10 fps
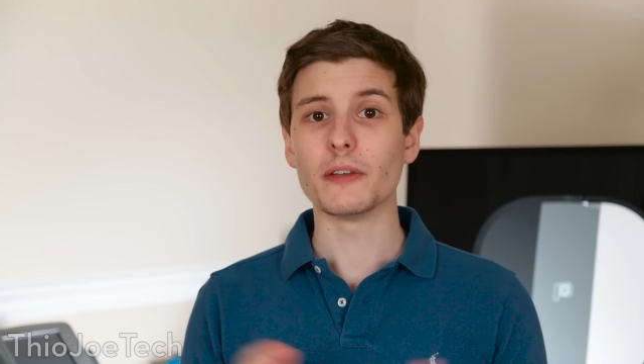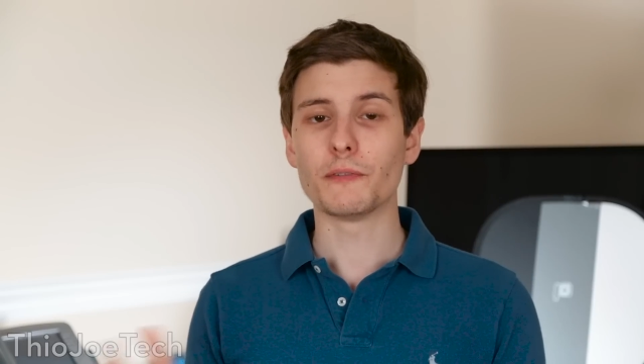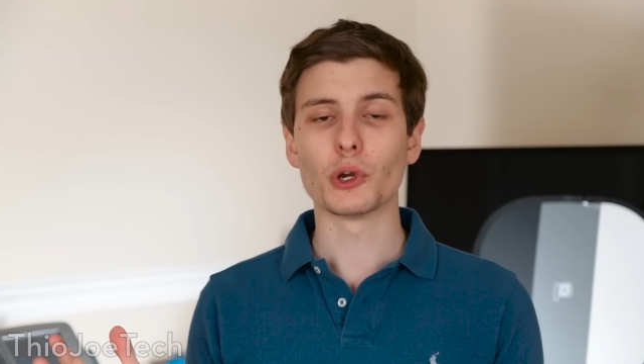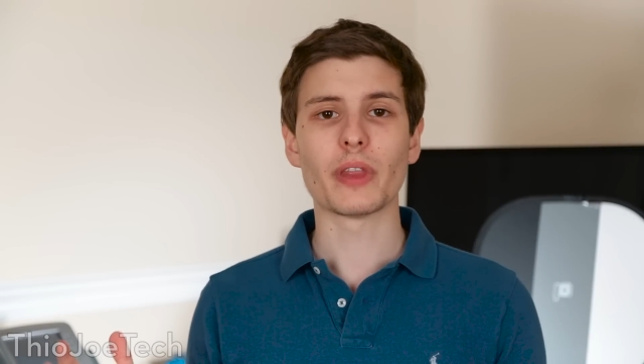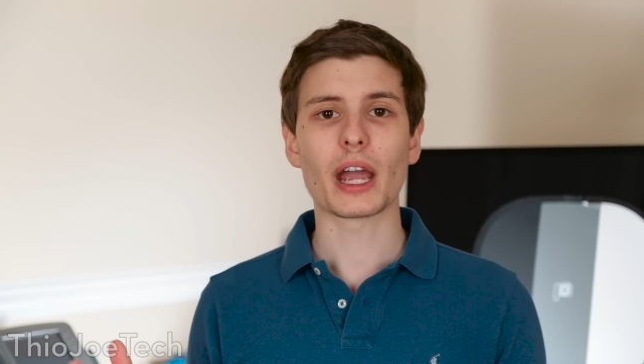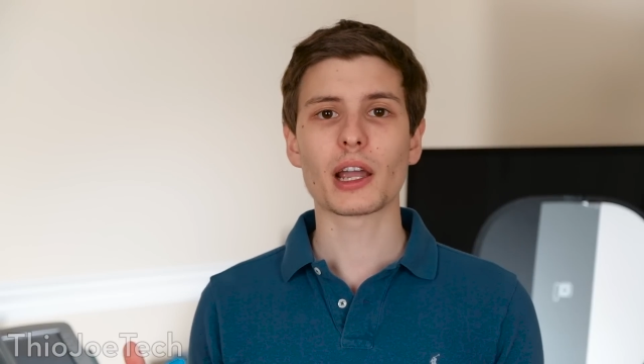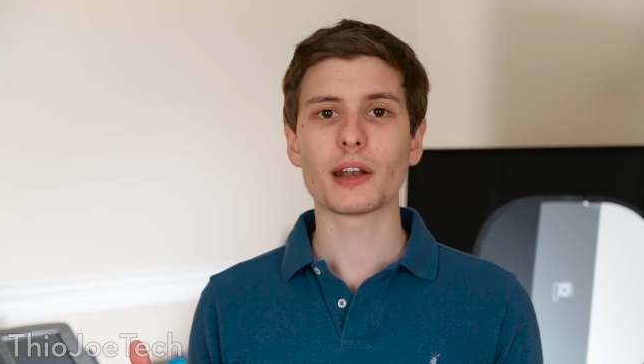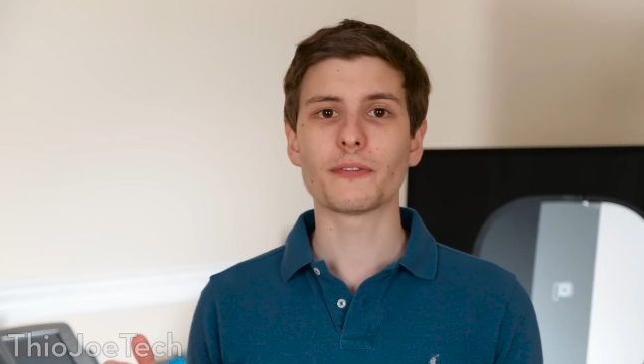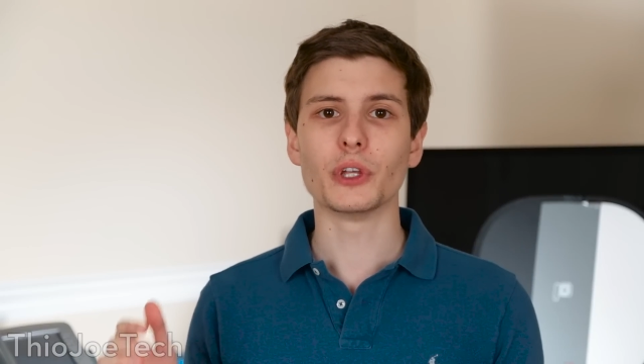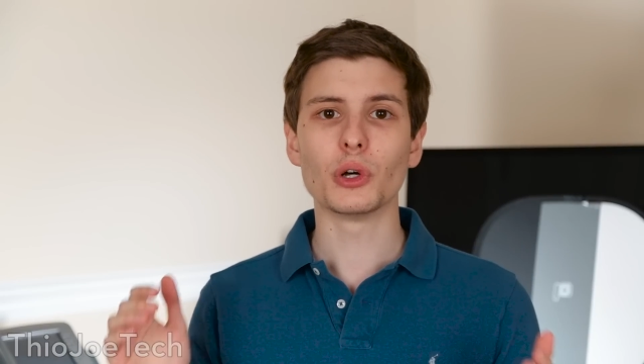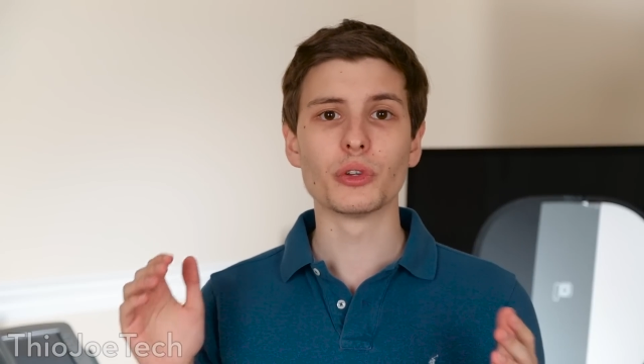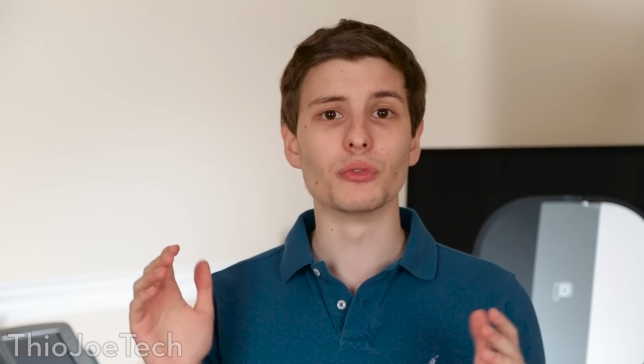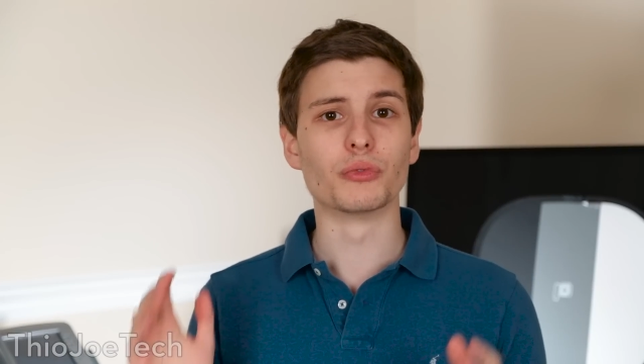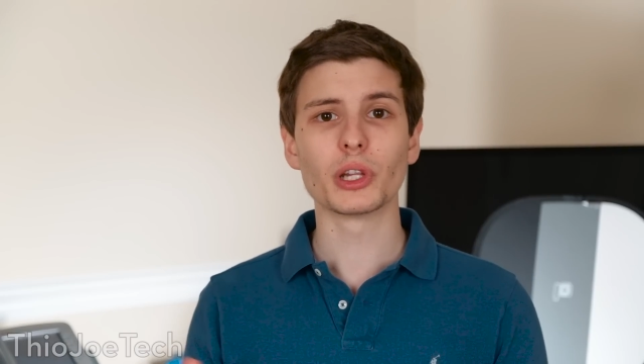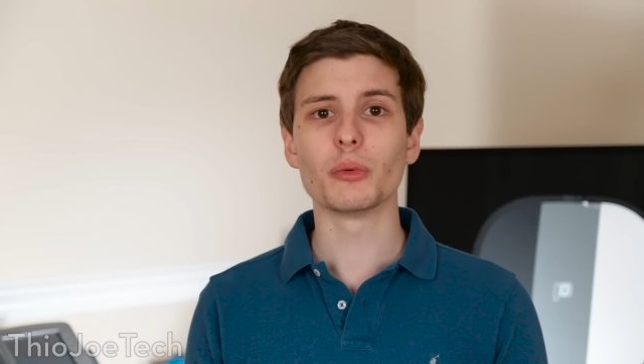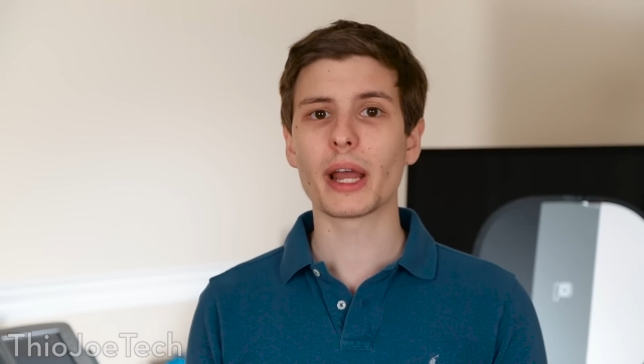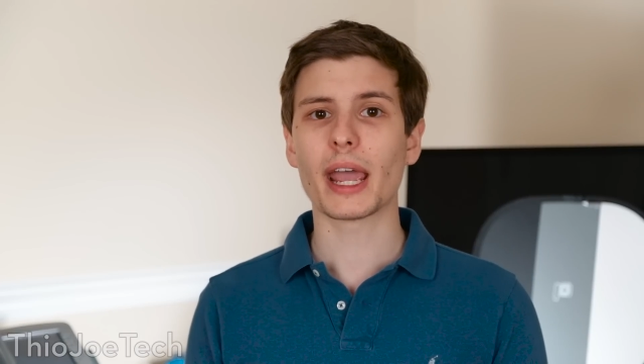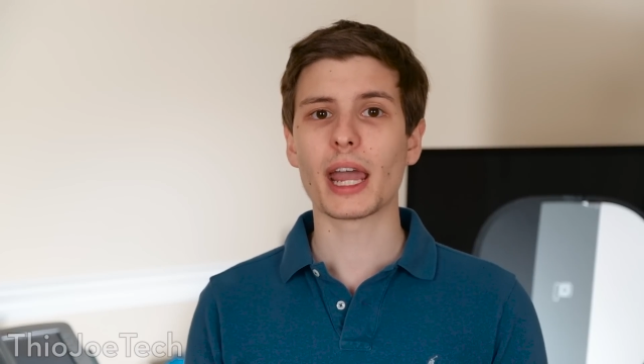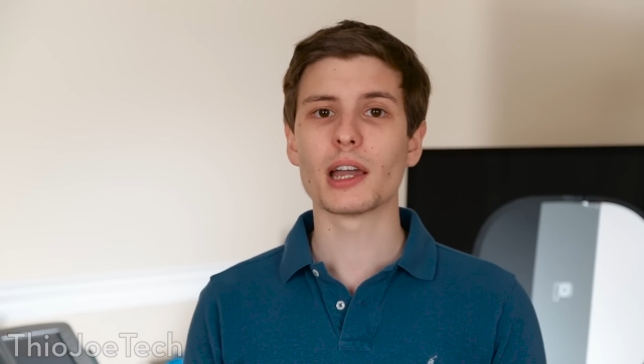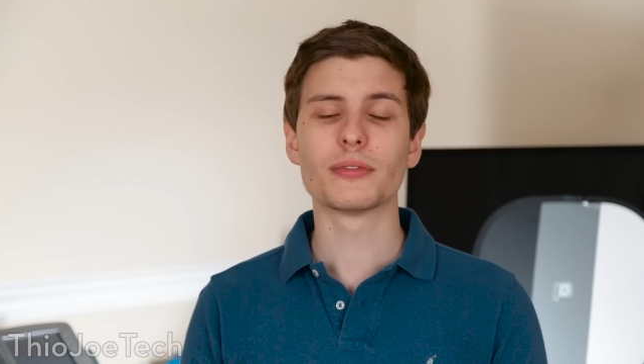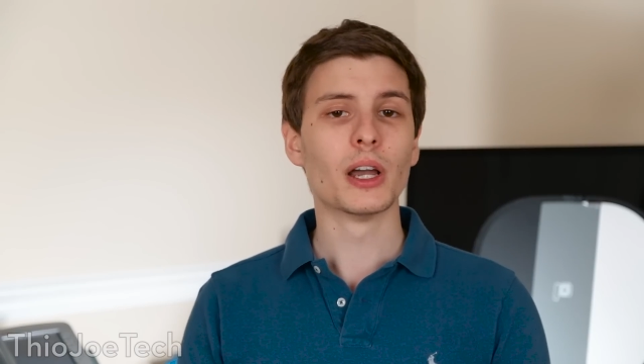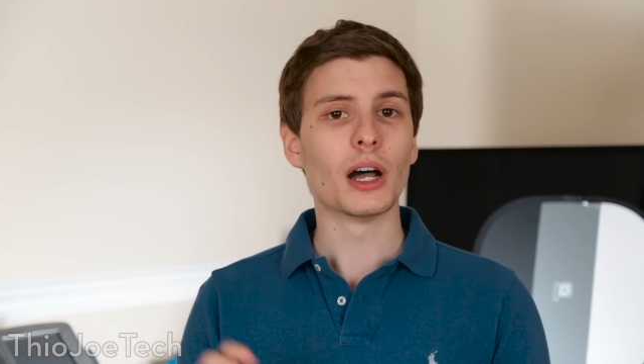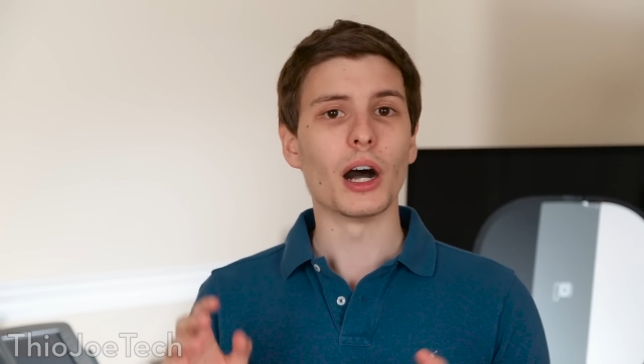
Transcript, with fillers: If you're in that kind of field, you really wanna have